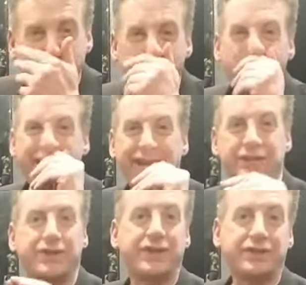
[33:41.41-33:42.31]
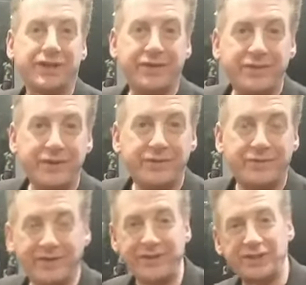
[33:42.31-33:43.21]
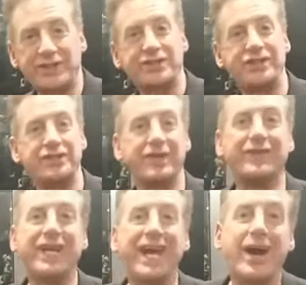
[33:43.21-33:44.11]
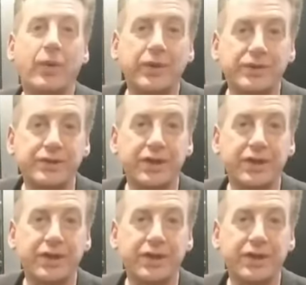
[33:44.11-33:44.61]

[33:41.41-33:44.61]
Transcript: It's going to save you 50, 60, 70 hours of,